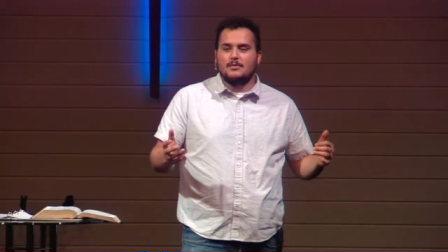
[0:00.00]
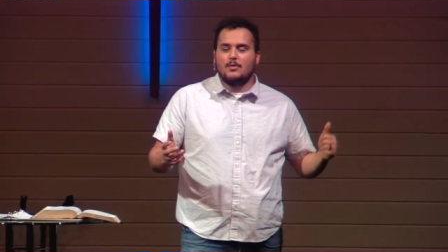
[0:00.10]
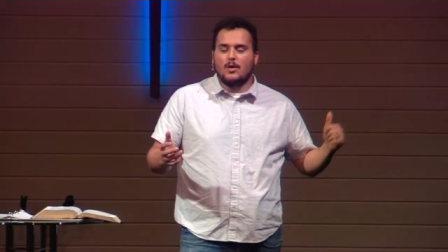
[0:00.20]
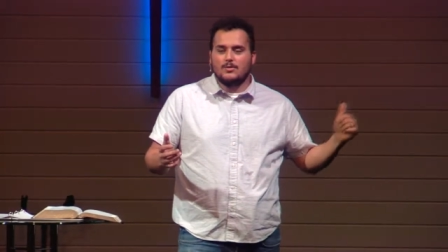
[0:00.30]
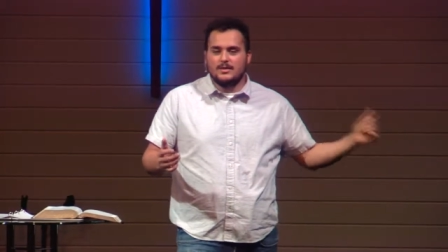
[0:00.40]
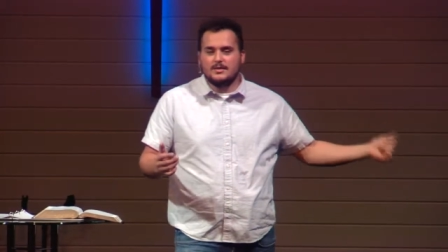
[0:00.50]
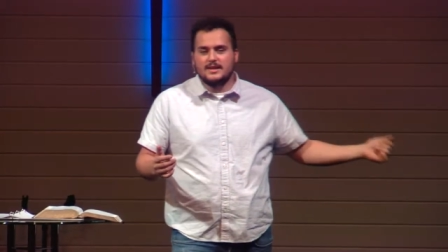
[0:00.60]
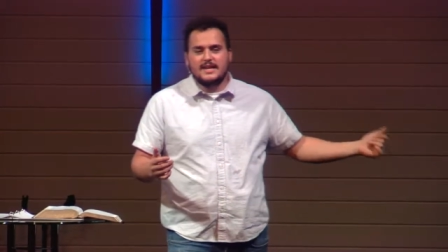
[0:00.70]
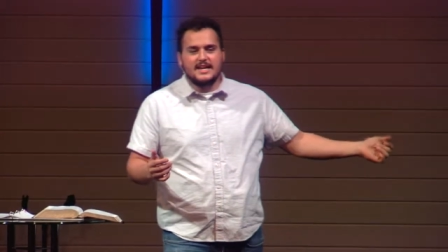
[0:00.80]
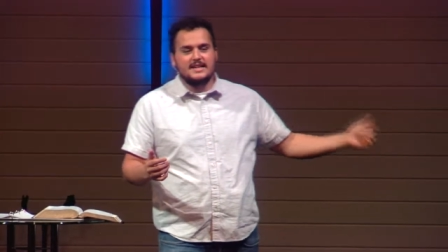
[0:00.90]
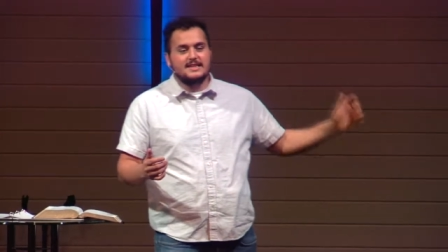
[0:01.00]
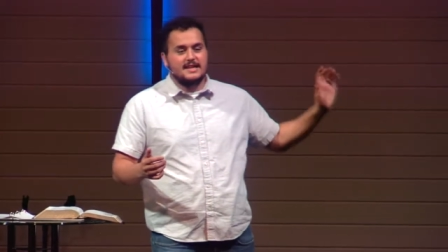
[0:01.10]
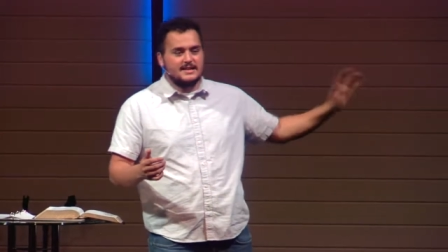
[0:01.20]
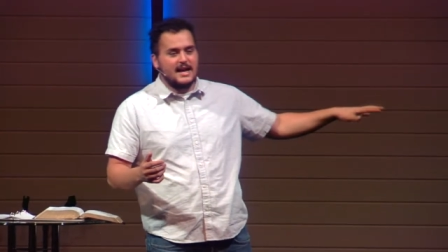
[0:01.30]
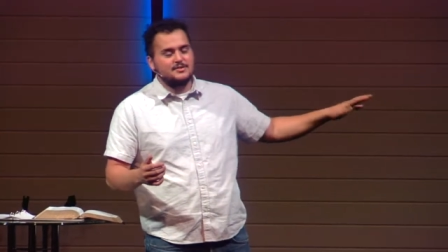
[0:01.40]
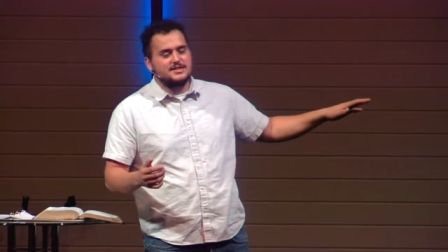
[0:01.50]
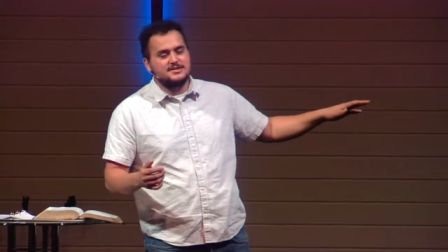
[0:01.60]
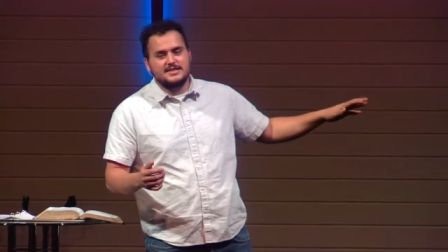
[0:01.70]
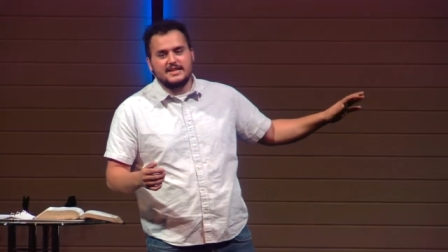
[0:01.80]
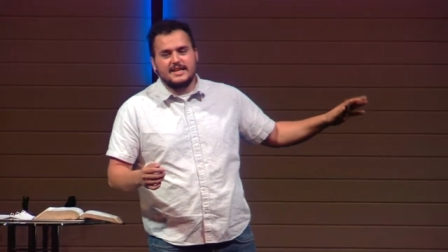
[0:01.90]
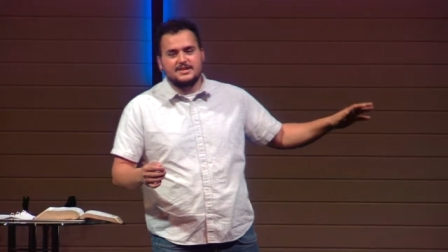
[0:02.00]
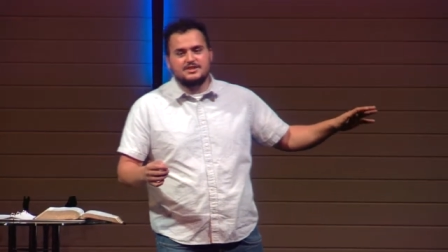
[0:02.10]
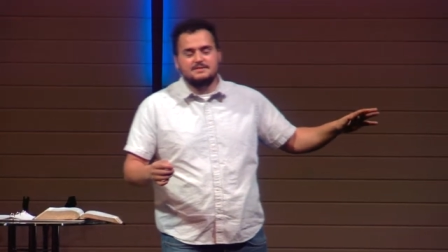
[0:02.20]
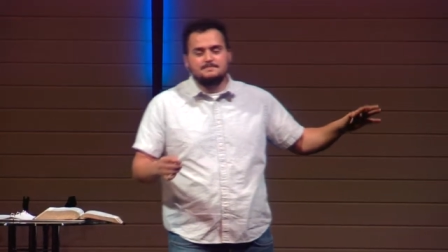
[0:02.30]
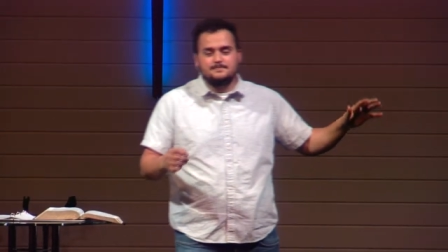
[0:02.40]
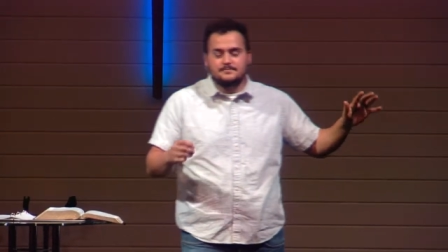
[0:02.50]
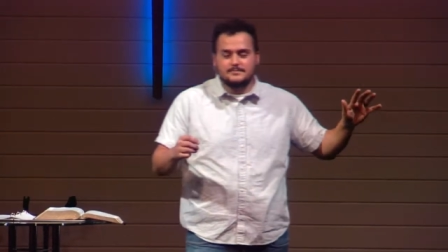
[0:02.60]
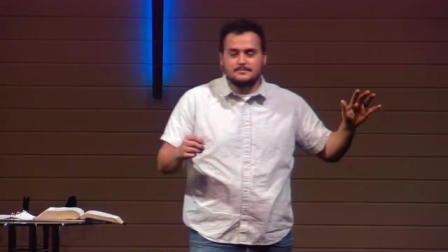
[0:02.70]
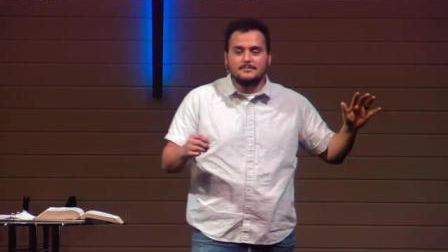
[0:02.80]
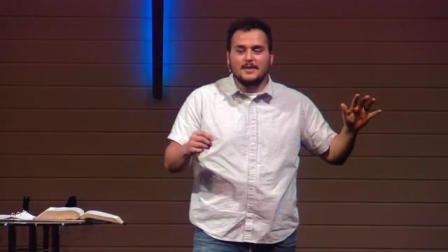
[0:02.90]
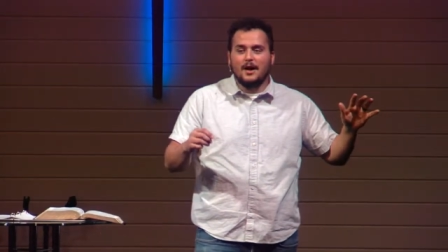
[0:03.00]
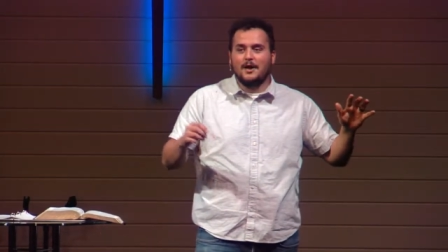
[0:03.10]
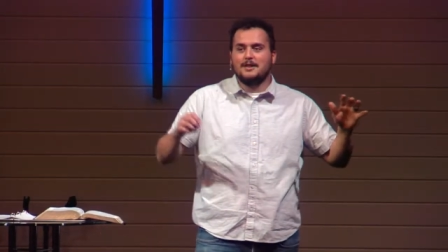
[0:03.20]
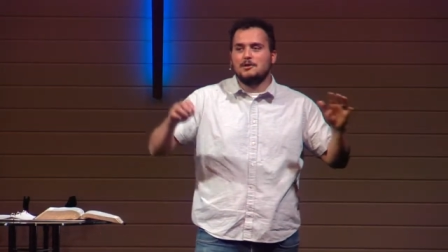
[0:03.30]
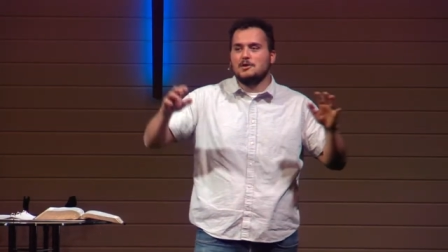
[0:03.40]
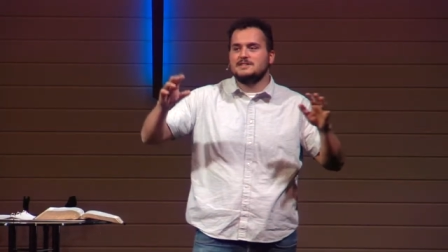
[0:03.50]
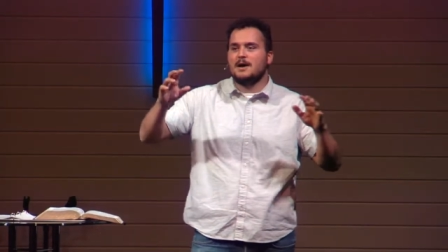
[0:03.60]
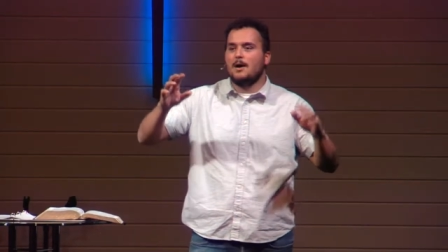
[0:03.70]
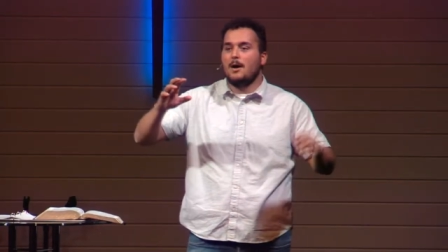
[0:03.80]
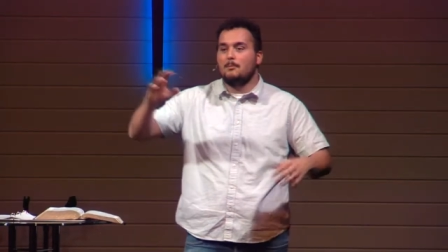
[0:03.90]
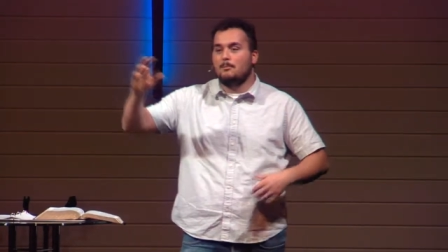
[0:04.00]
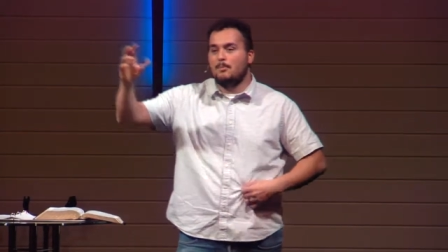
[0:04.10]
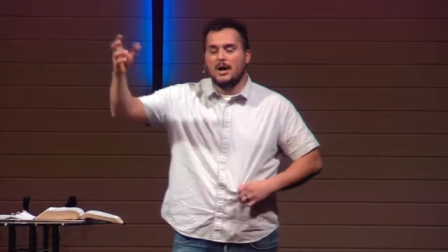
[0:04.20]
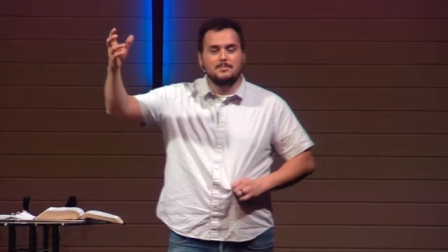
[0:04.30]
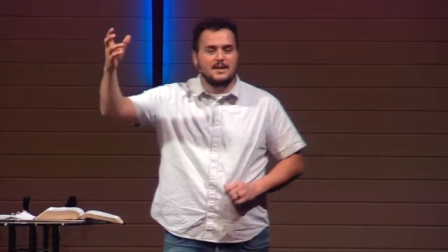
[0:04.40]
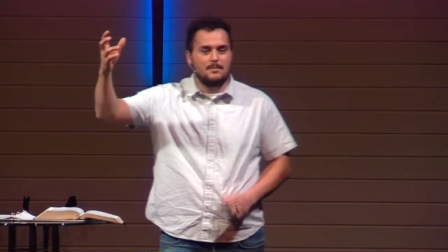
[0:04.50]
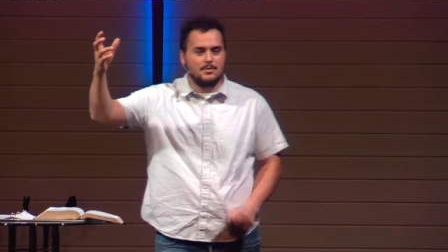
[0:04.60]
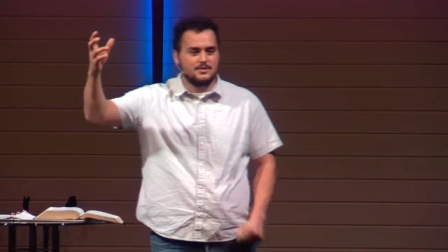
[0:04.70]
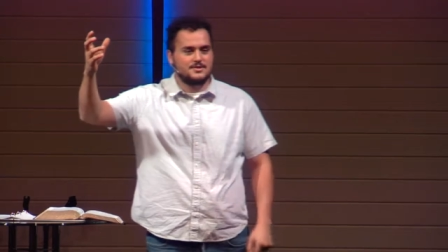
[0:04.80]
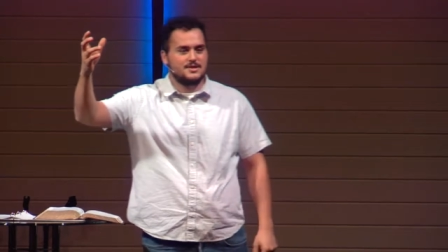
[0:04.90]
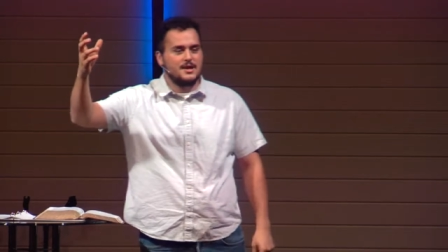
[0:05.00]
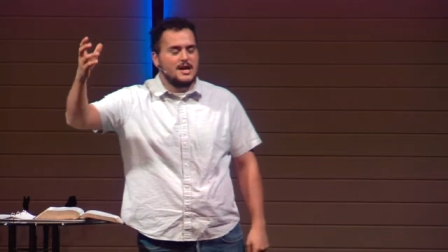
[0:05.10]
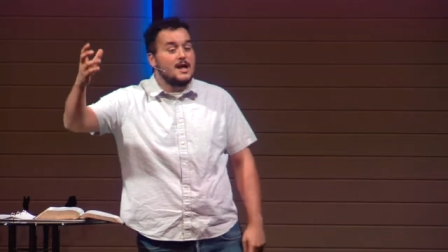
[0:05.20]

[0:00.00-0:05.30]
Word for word: the, the downstairs in the kitchen, uh, there was a, a pipe that burst.